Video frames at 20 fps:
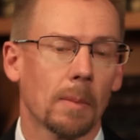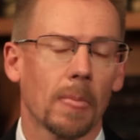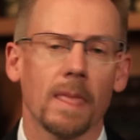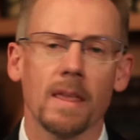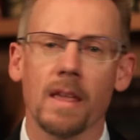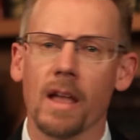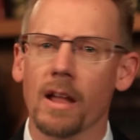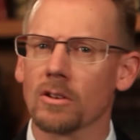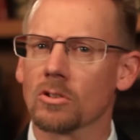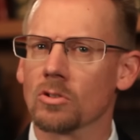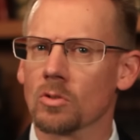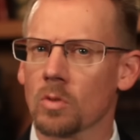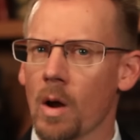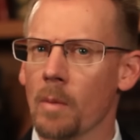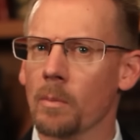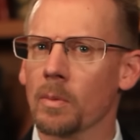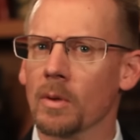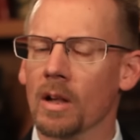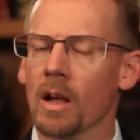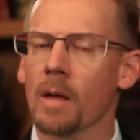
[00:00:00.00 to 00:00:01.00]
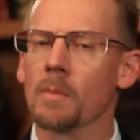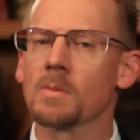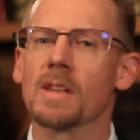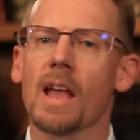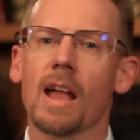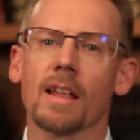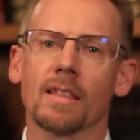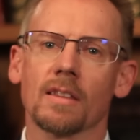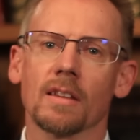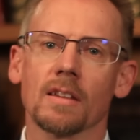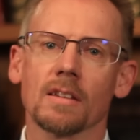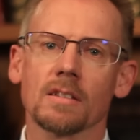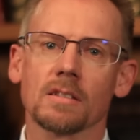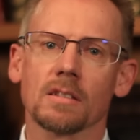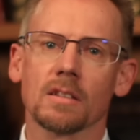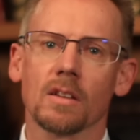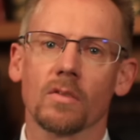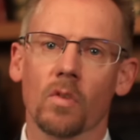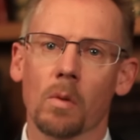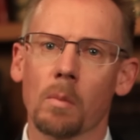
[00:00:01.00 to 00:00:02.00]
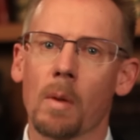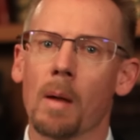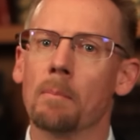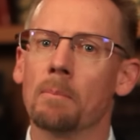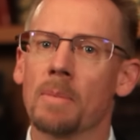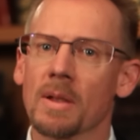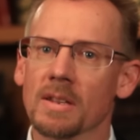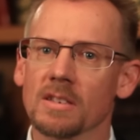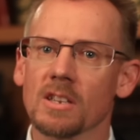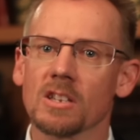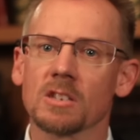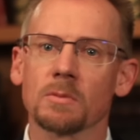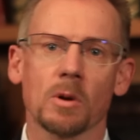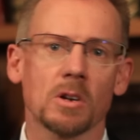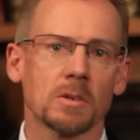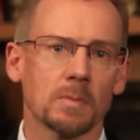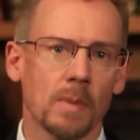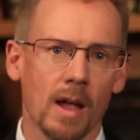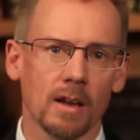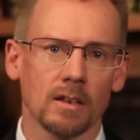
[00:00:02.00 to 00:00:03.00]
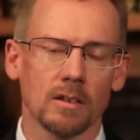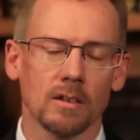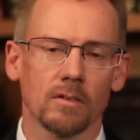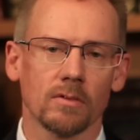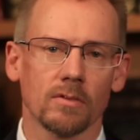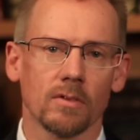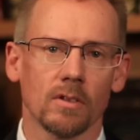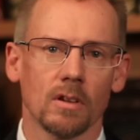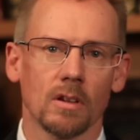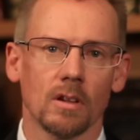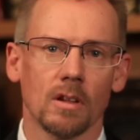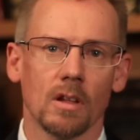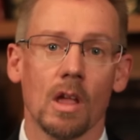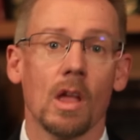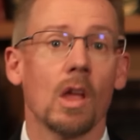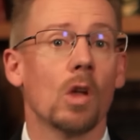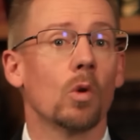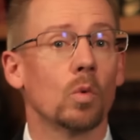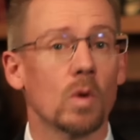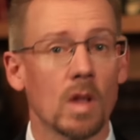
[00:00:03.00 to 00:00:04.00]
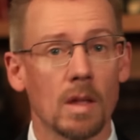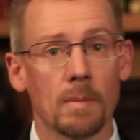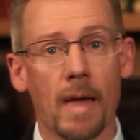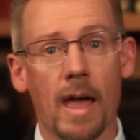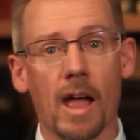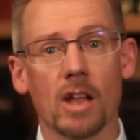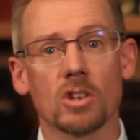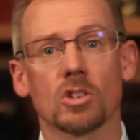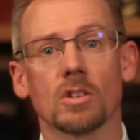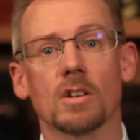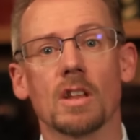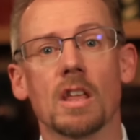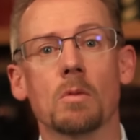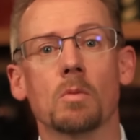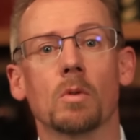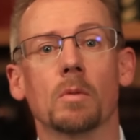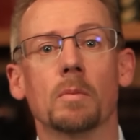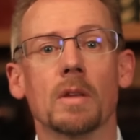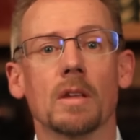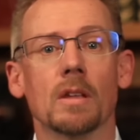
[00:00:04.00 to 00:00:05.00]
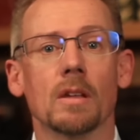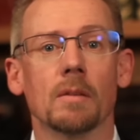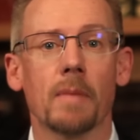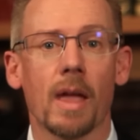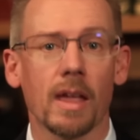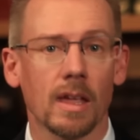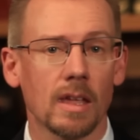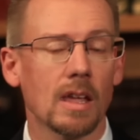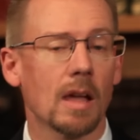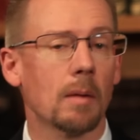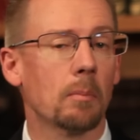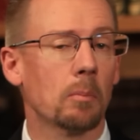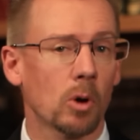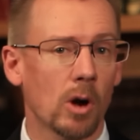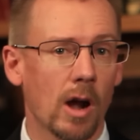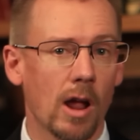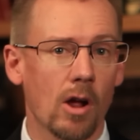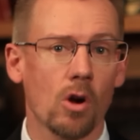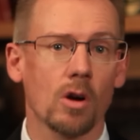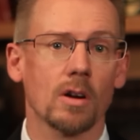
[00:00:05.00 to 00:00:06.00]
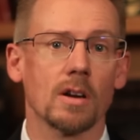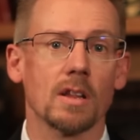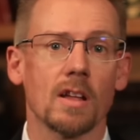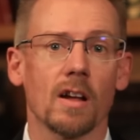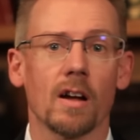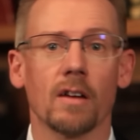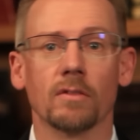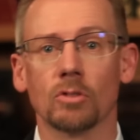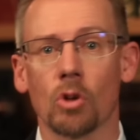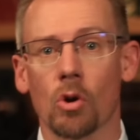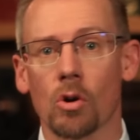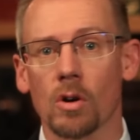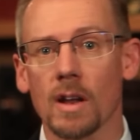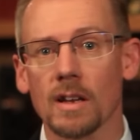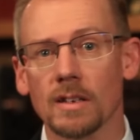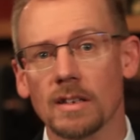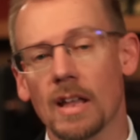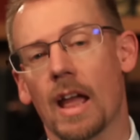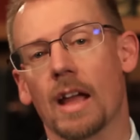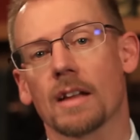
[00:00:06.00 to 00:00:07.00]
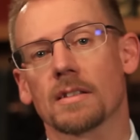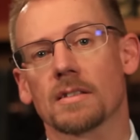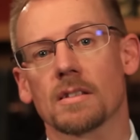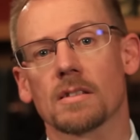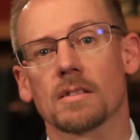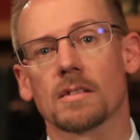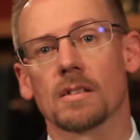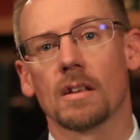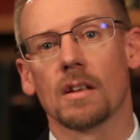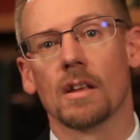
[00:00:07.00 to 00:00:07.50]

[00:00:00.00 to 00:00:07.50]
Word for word: Yet Trump comes at this from a business perspective. We imagine he will be making a priority of lowering taxes